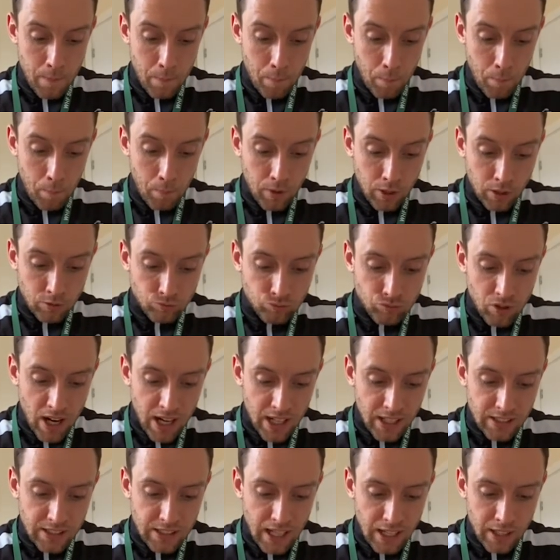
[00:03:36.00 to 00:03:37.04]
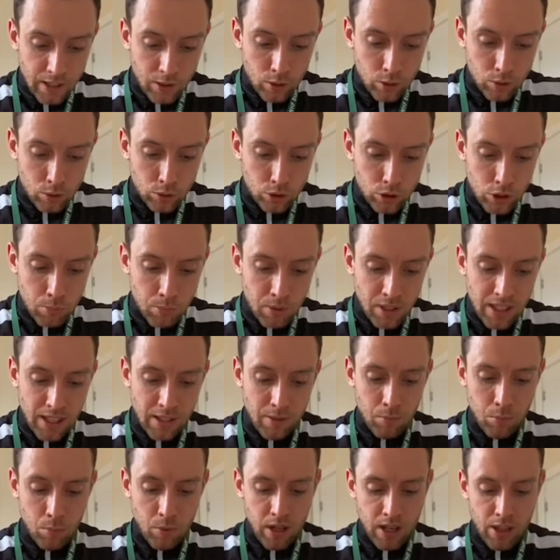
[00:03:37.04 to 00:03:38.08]
my rectangle to
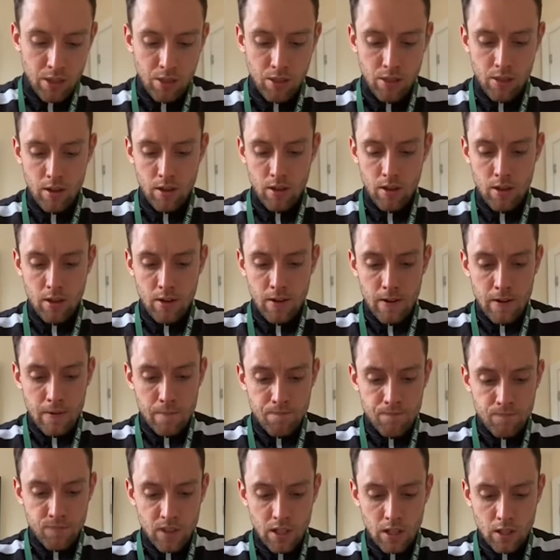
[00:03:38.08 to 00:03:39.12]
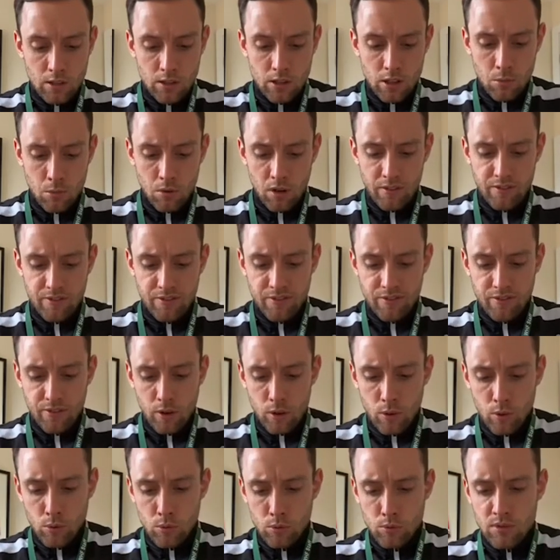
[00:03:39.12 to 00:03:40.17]
begin with. So I
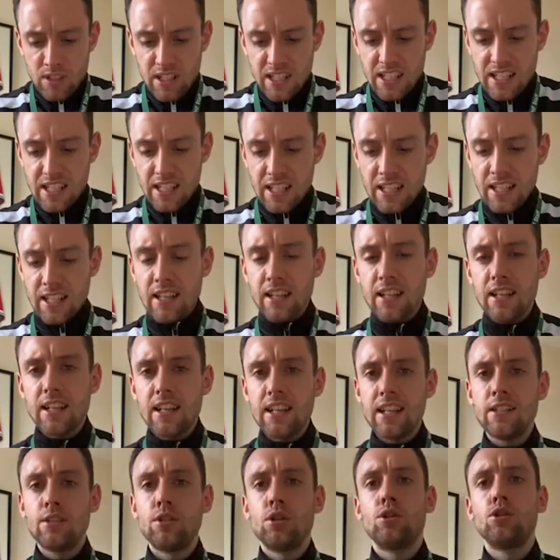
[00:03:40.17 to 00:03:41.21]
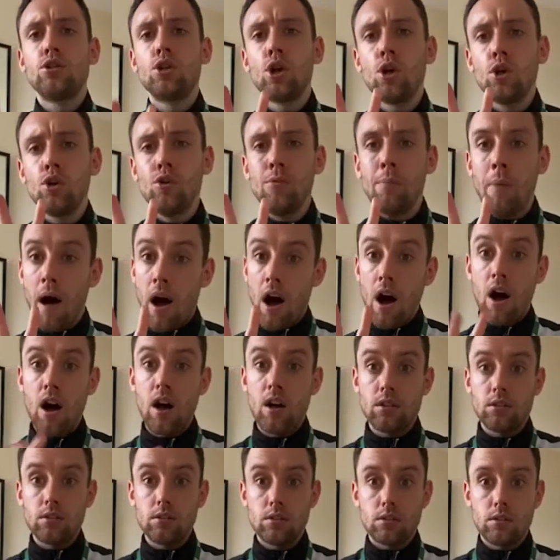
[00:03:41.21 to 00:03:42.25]
folded it into two
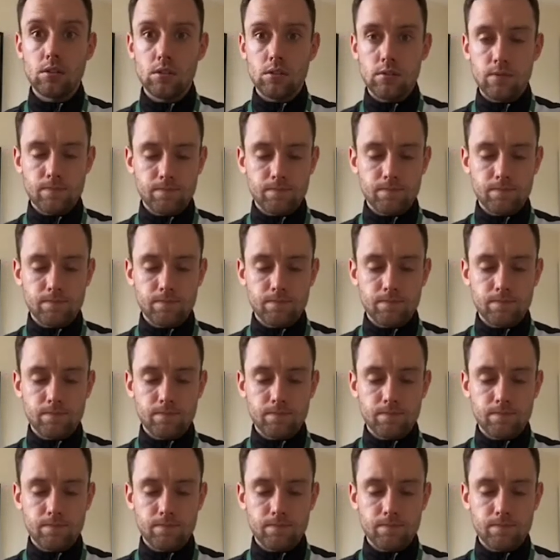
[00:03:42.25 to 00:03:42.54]
parts.